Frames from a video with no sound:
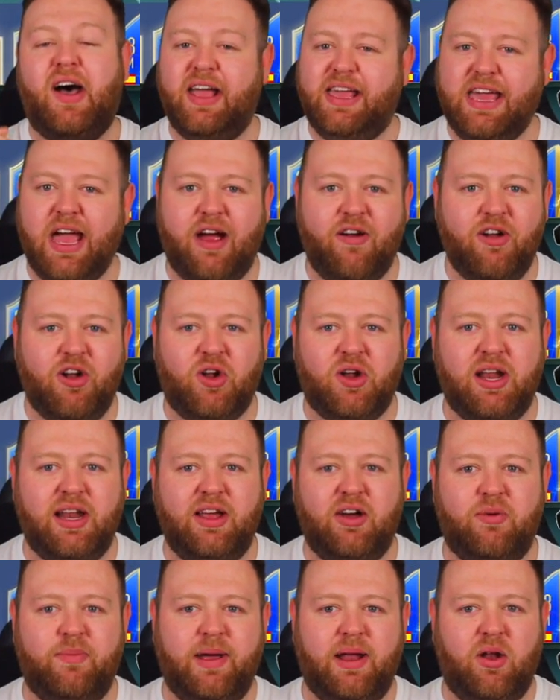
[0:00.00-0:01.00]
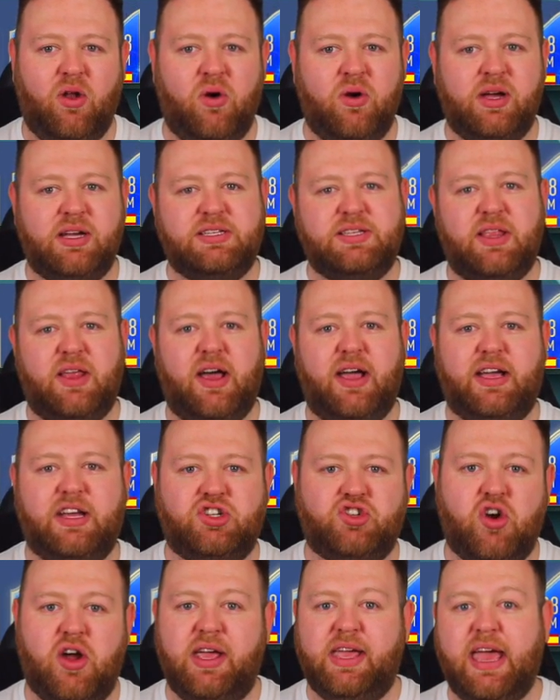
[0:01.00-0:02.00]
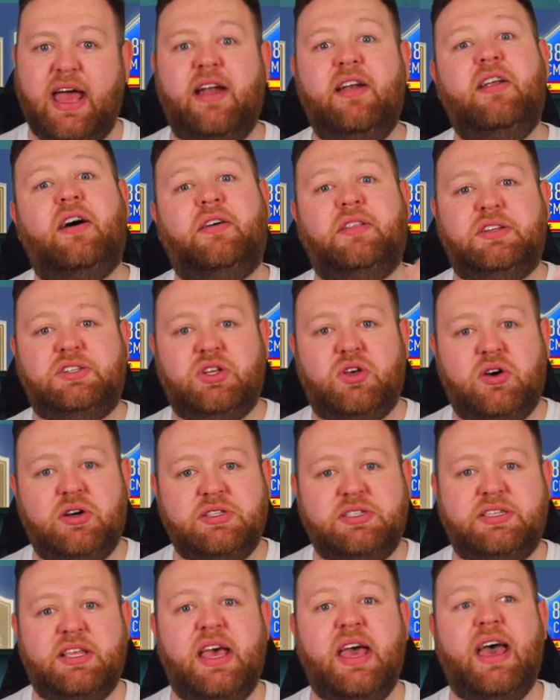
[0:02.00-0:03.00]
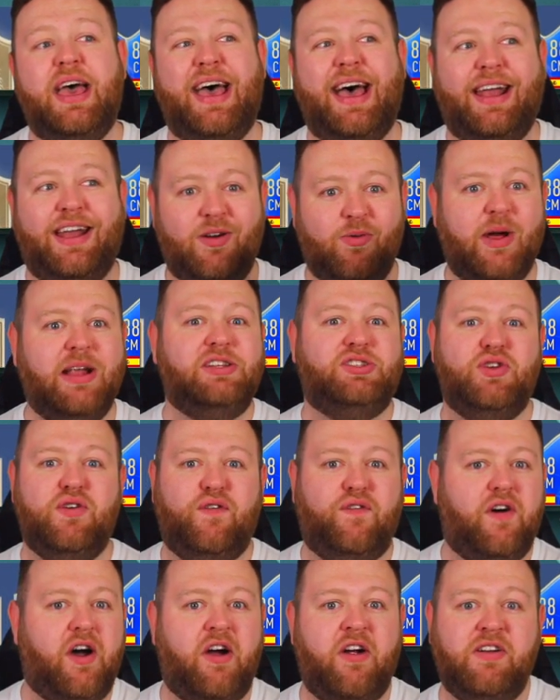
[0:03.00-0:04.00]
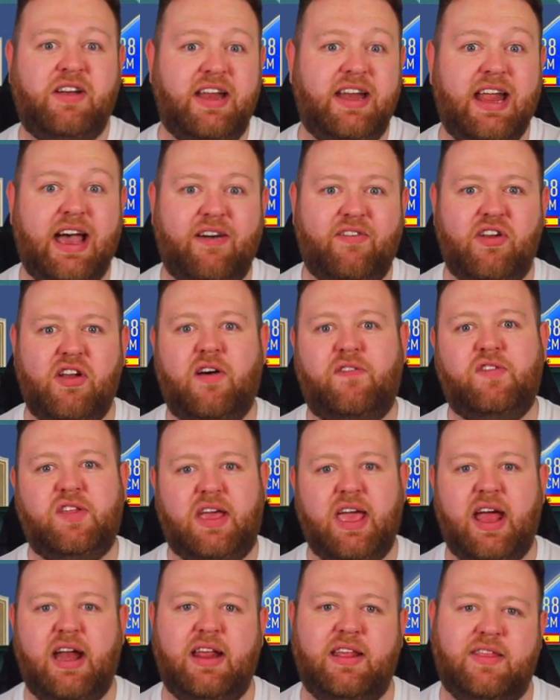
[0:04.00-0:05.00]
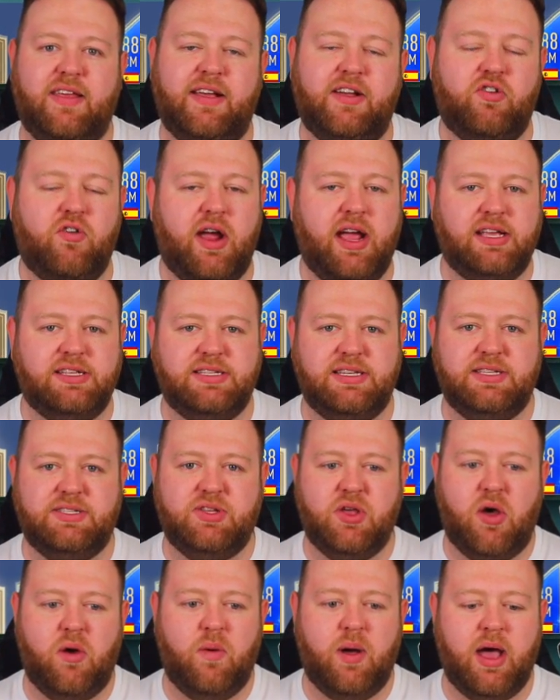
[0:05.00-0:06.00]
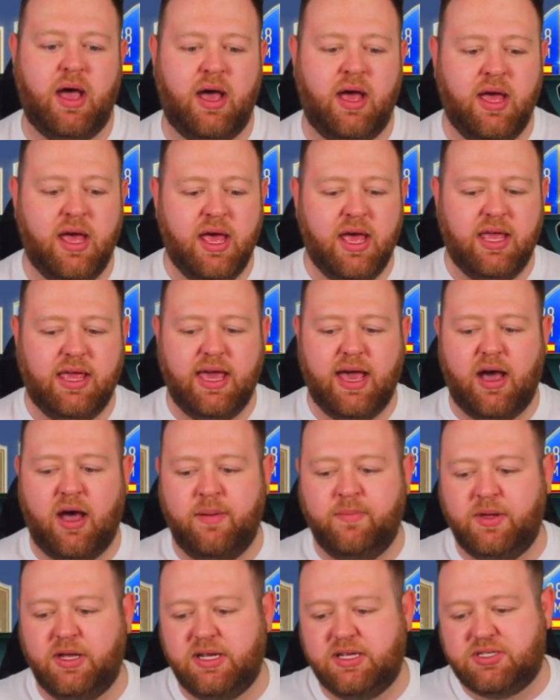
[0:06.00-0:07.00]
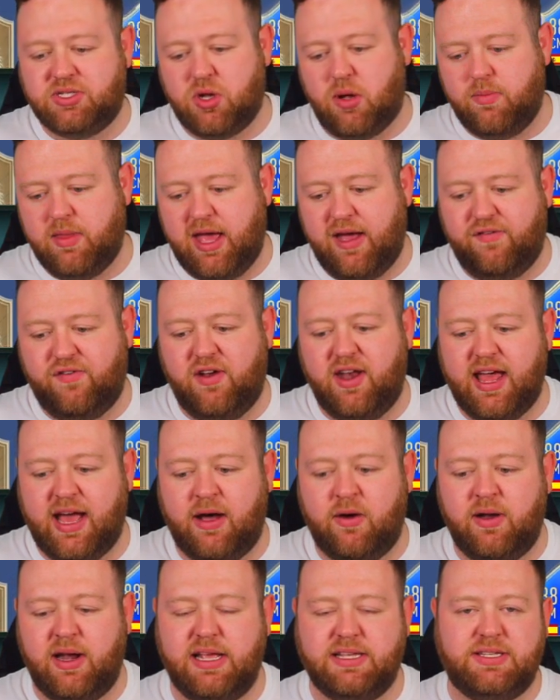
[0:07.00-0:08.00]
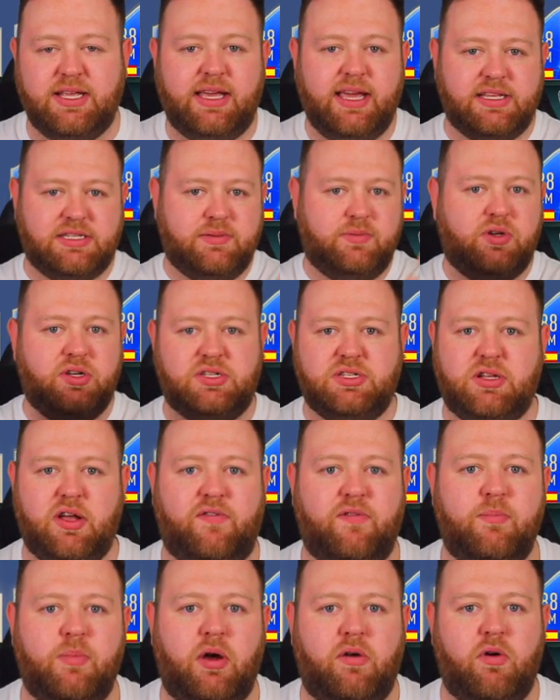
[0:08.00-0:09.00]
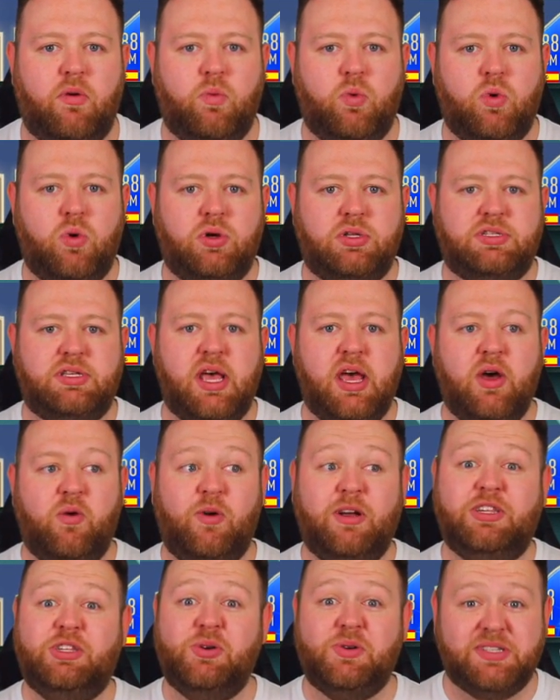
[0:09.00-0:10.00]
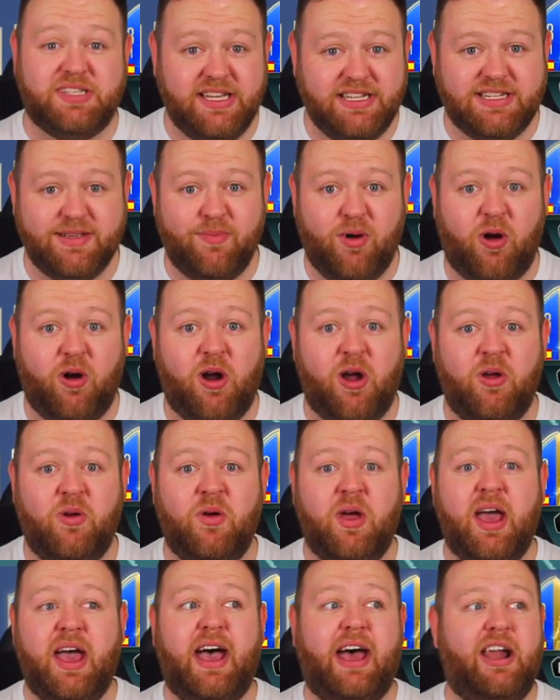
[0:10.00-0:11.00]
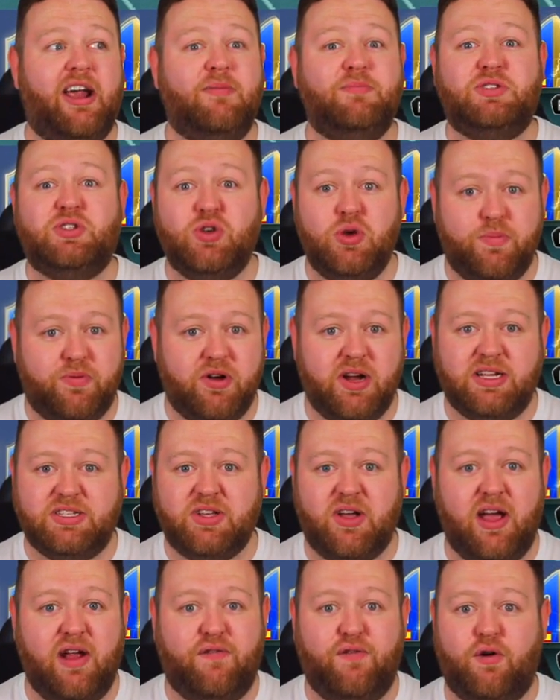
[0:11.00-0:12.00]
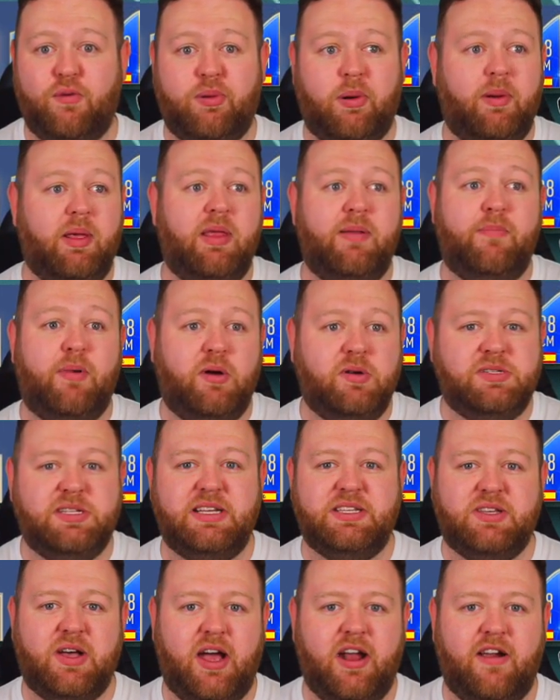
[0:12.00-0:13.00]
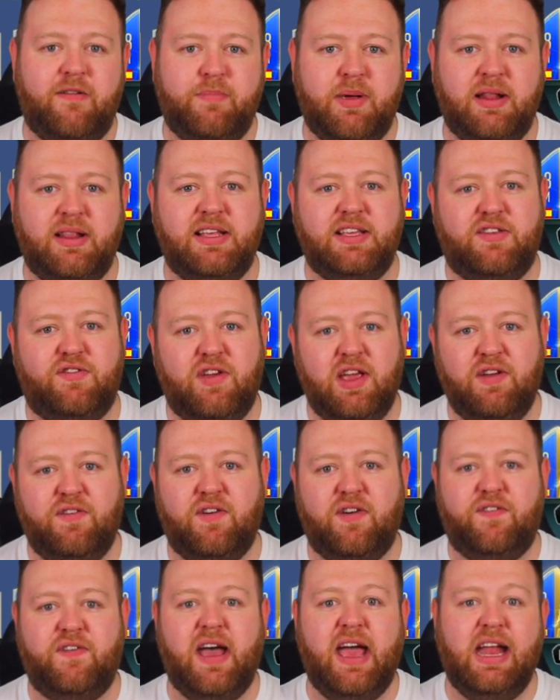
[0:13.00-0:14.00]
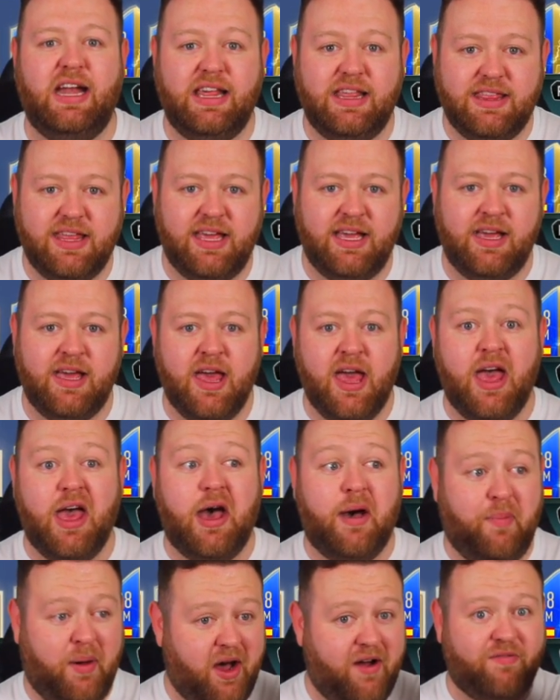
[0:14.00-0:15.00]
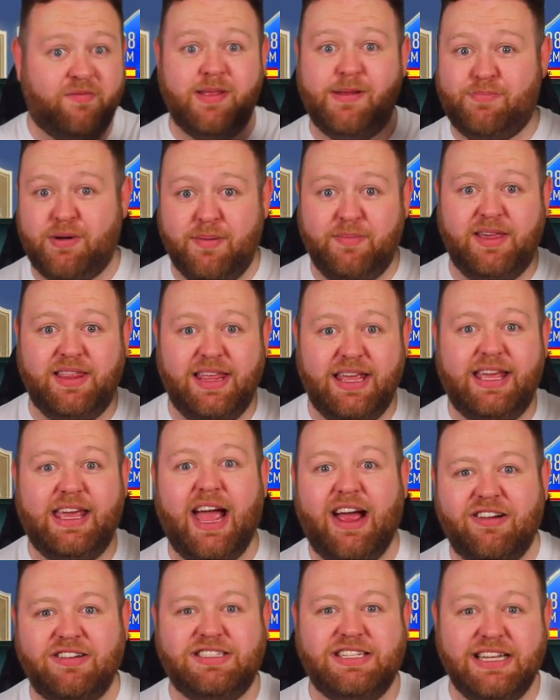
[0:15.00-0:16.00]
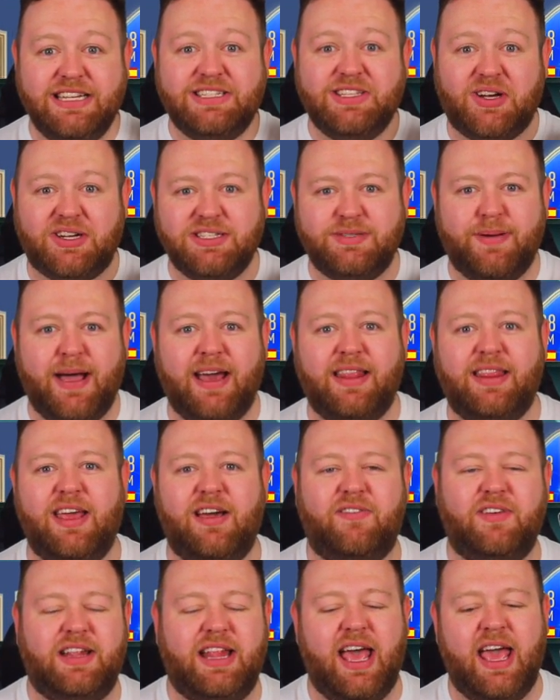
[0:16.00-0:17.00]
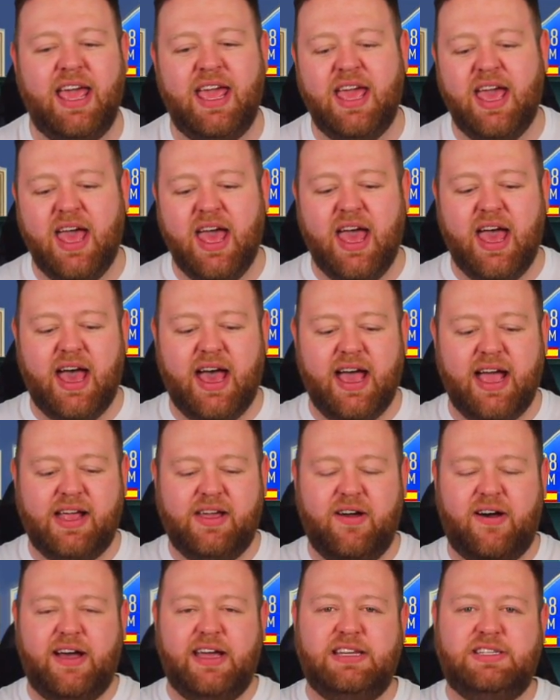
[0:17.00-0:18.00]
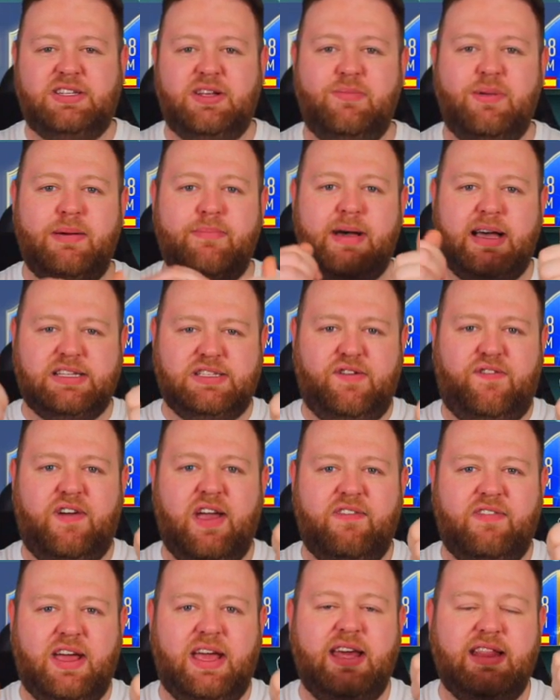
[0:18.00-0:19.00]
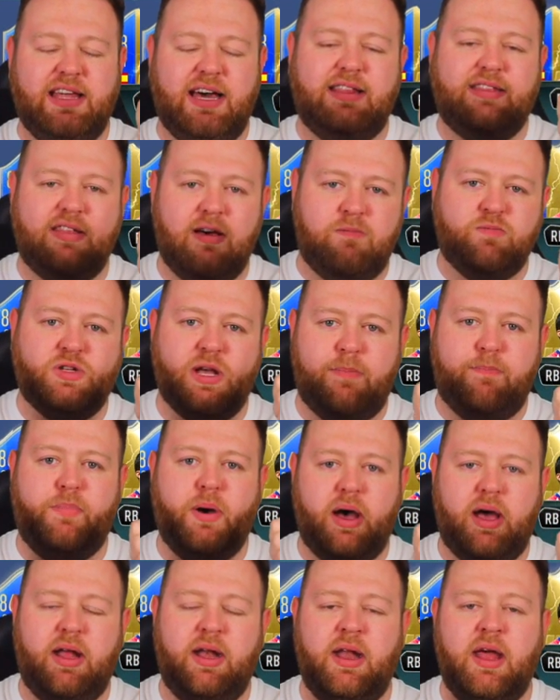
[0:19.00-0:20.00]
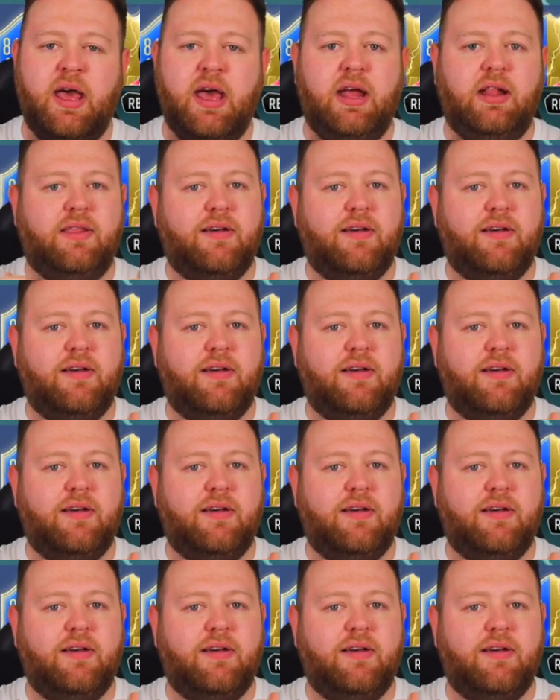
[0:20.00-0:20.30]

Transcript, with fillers: I carried on a little bit longer so that I could try and get another tots, and I went too far and didn't have enough to get anything crazy. So, uh, yeah, I'm going to stop there for now unless I get some good stuff in my rewards, which you'll see tomorrow, and I'm super excited for. Probably the most excited I've been this FIFA for anything, apart from the Premier League Guaranteed Tots Pack the other day. Uh, guys, do me a massive favour, hit that thumbs up button.